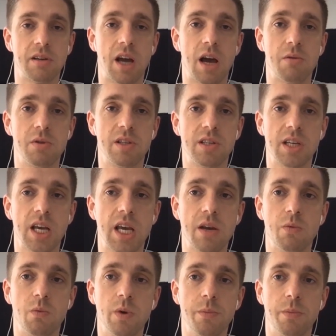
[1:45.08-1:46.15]
I would
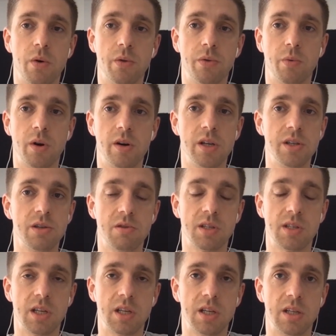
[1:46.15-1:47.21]
say we both were interested